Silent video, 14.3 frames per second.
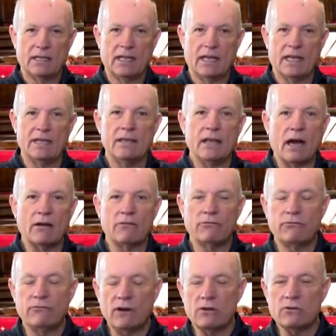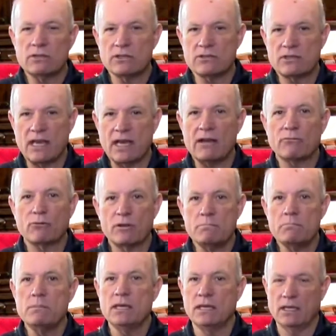and not focus every
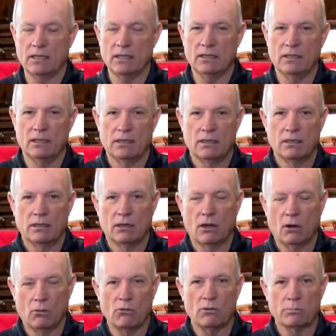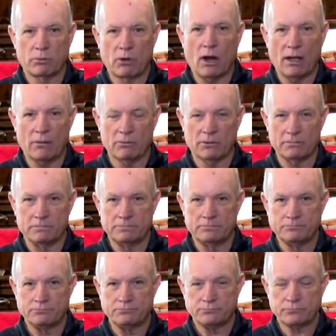minute on the problem.
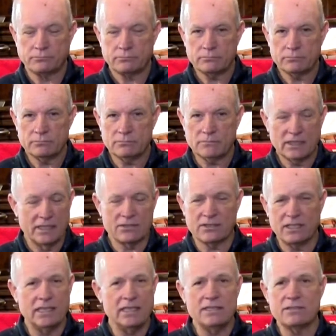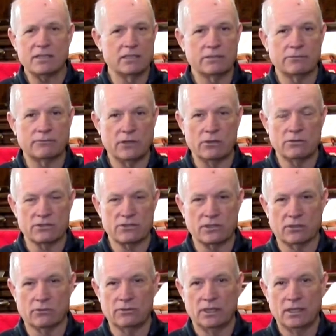It's easy to focus
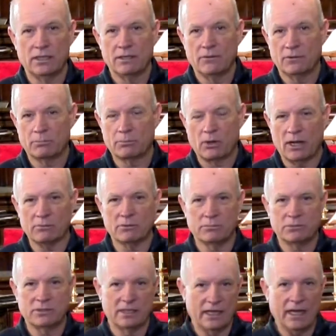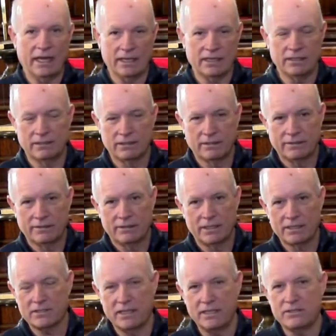on the problem today.
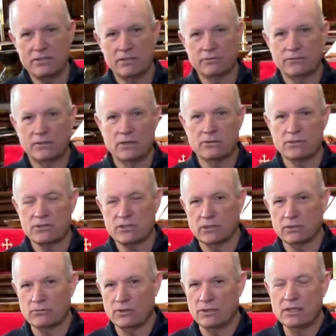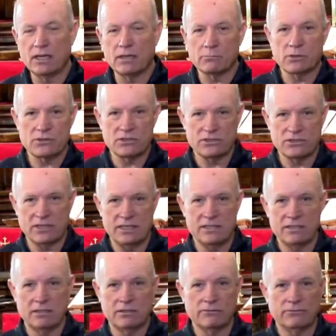It's easy to focus on the numbers. It's
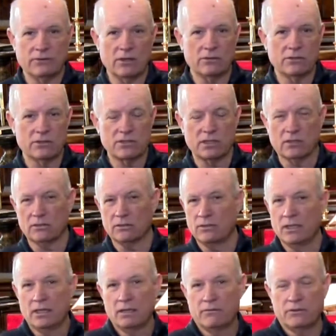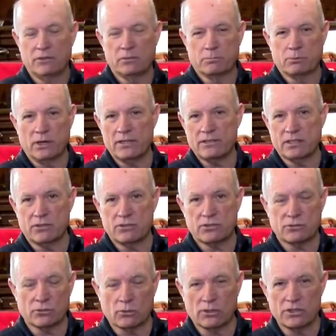easy to focus on the depressing
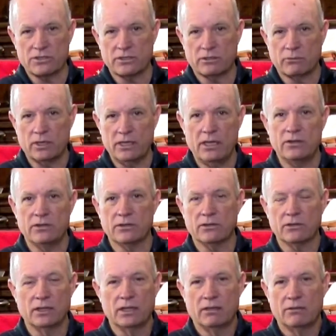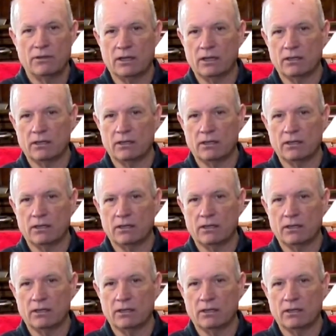stories that we hear, the